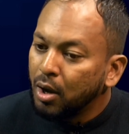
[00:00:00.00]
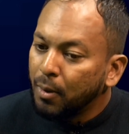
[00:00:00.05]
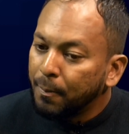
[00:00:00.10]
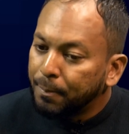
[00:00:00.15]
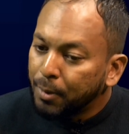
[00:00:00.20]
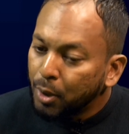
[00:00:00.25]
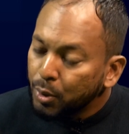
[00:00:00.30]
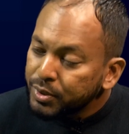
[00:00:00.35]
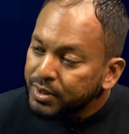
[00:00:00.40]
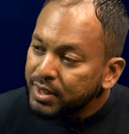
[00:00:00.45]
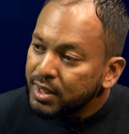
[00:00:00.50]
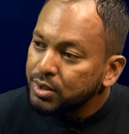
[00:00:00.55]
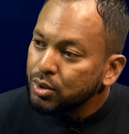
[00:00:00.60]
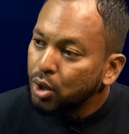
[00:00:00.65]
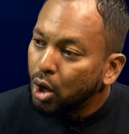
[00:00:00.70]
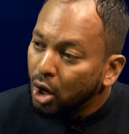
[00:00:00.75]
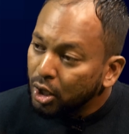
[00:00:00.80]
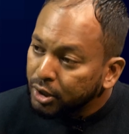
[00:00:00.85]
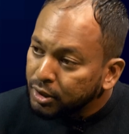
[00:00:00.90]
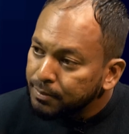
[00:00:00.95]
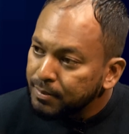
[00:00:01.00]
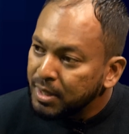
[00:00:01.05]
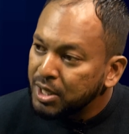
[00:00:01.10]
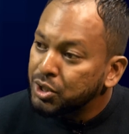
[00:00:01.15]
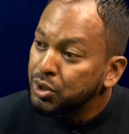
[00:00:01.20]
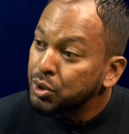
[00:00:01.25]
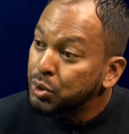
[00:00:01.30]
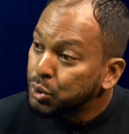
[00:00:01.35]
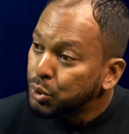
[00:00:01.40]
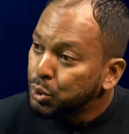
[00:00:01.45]
process
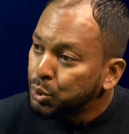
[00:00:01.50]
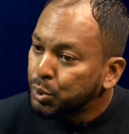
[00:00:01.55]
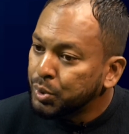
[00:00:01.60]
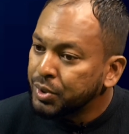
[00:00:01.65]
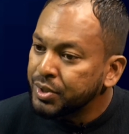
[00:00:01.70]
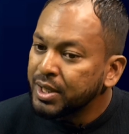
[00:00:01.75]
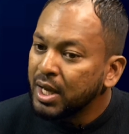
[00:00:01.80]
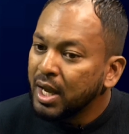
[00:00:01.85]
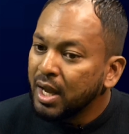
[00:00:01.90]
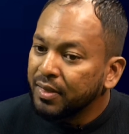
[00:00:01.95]
automation tools